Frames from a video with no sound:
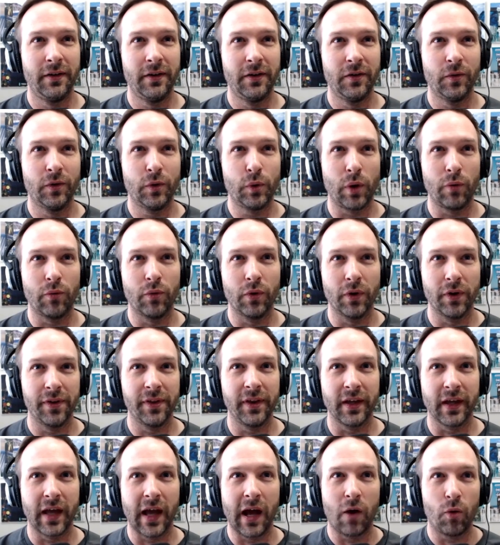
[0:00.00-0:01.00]
what do I really
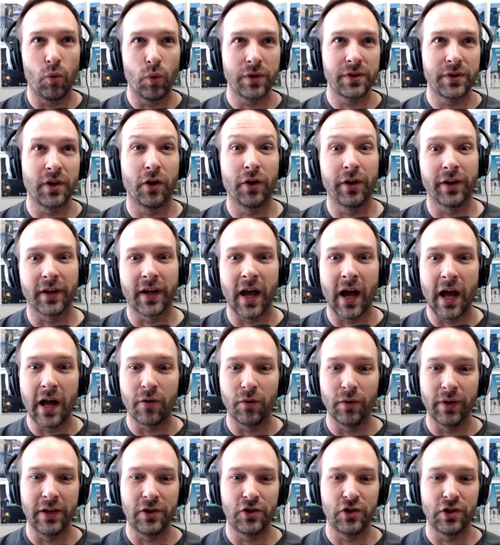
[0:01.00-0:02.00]
think? How what are the kind of
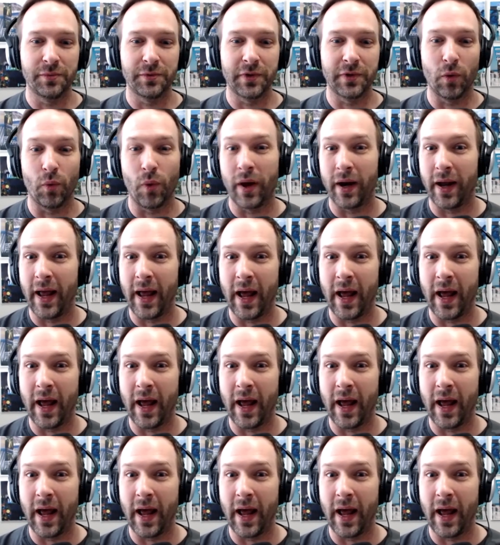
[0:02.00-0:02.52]
relationships I want to